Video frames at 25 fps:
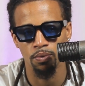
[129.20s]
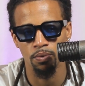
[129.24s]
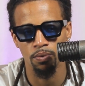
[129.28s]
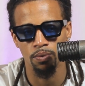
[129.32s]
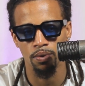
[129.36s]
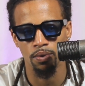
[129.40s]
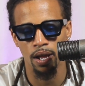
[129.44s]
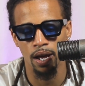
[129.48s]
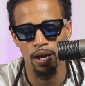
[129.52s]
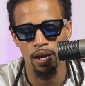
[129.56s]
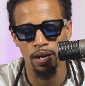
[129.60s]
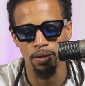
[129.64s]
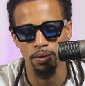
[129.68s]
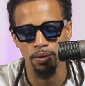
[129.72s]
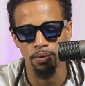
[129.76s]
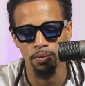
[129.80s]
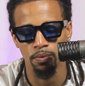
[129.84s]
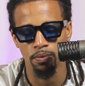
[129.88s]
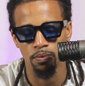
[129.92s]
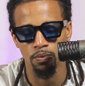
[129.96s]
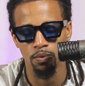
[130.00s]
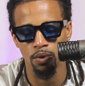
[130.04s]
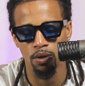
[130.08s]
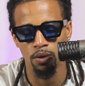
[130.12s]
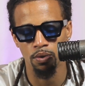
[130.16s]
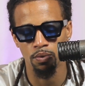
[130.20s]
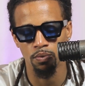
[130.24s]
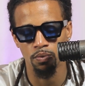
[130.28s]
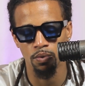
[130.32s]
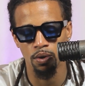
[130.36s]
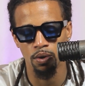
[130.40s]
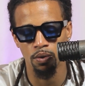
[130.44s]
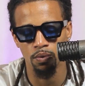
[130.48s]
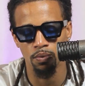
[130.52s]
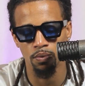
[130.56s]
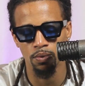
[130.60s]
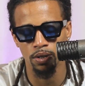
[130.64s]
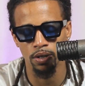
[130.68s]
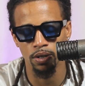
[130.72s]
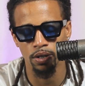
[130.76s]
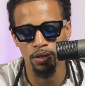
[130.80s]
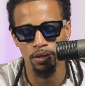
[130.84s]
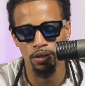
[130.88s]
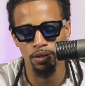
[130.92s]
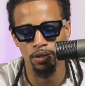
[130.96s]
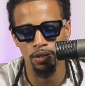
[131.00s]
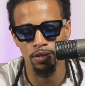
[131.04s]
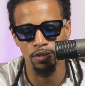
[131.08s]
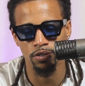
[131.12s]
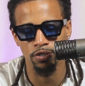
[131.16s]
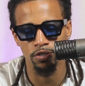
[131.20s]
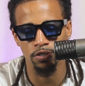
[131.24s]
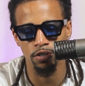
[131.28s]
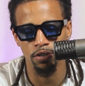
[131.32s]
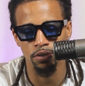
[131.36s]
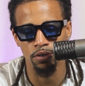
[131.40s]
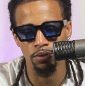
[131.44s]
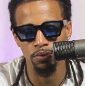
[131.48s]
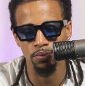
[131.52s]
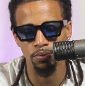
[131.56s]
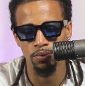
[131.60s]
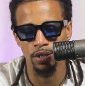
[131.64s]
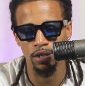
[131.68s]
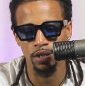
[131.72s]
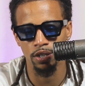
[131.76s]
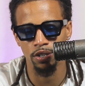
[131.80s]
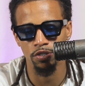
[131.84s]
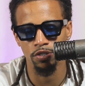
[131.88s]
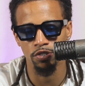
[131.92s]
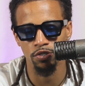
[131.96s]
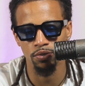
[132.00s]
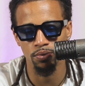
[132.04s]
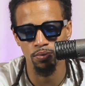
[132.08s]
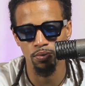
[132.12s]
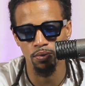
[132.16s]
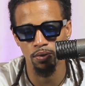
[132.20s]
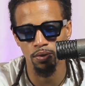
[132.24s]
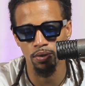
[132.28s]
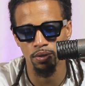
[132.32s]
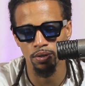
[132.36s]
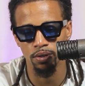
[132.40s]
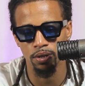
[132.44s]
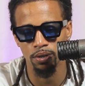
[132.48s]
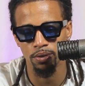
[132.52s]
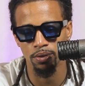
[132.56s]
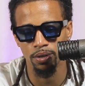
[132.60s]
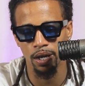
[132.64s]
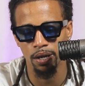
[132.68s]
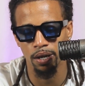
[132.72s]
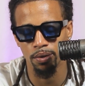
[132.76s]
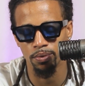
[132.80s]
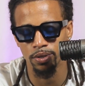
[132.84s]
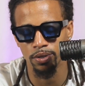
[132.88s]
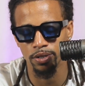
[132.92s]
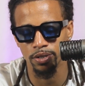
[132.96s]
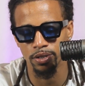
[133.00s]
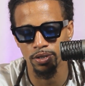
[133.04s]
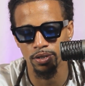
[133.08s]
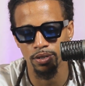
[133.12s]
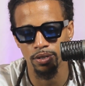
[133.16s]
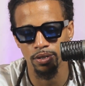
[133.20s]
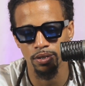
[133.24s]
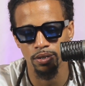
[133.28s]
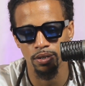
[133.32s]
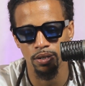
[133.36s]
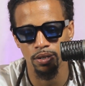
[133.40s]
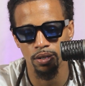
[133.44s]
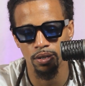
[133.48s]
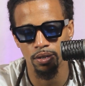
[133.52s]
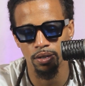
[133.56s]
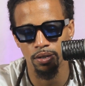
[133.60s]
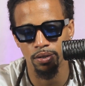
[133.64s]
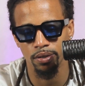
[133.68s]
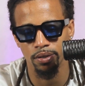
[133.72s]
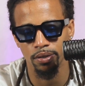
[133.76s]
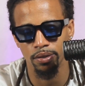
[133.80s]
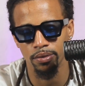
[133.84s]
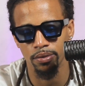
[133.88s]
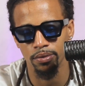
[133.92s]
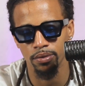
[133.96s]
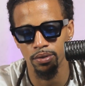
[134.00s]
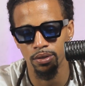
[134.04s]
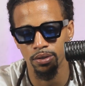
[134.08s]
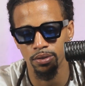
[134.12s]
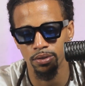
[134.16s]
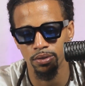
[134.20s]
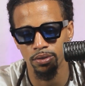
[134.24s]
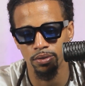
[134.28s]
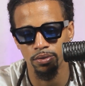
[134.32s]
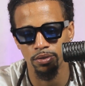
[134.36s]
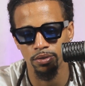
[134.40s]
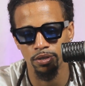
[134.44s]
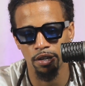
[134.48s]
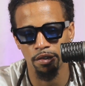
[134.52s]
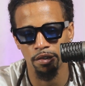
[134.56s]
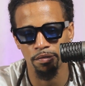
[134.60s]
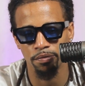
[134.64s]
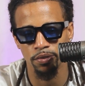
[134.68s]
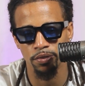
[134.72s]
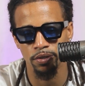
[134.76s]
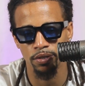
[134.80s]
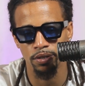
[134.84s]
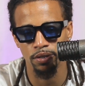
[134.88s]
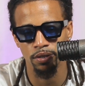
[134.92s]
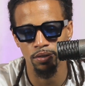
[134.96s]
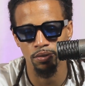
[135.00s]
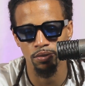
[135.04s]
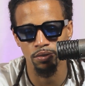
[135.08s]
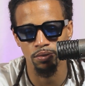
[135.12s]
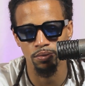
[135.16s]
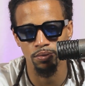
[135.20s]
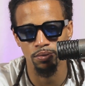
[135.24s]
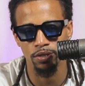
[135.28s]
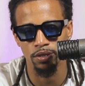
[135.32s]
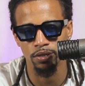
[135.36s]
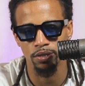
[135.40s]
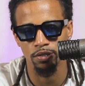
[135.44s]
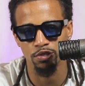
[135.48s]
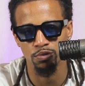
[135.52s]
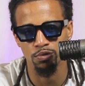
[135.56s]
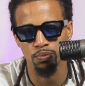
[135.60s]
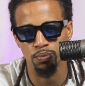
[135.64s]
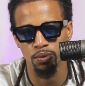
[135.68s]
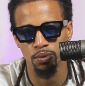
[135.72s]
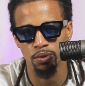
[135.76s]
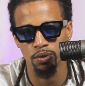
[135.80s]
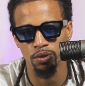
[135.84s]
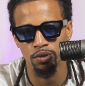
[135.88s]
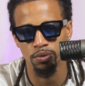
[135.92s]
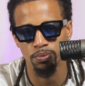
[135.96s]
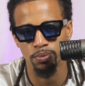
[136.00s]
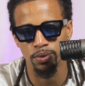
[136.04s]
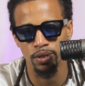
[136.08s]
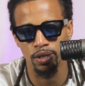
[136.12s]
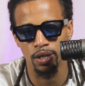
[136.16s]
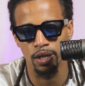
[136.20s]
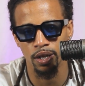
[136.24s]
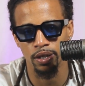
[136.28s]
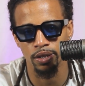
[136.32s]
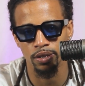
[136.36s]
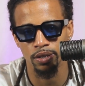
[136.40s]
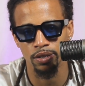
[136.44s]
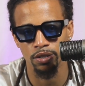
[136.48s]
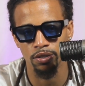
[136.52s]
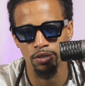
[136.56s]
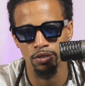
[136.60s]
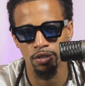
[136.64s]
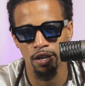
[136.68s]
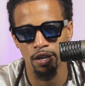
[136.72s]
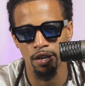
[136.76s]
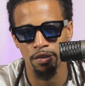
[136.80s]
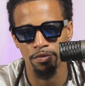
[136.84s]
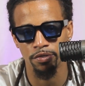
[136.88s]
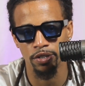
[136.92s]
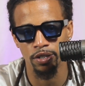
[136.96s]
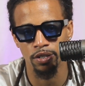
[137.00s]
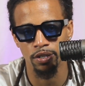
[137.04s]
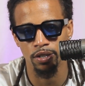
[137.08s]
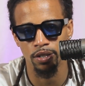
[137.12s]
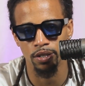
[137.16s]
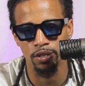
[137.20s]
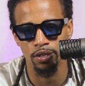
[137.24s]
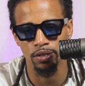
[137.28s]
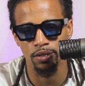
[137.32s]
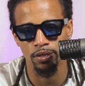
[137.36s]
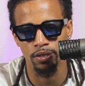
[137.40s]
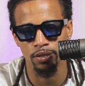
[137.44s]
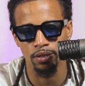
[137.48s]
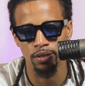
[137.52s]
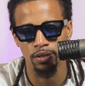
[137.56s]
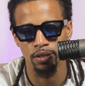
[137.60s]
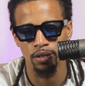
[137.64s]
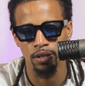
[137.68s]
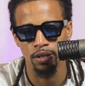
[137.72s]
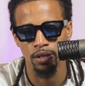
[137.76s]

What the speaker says: like what other stuff you getting into growing up? Like, was it definitely know you was into sports, but like, did you have any other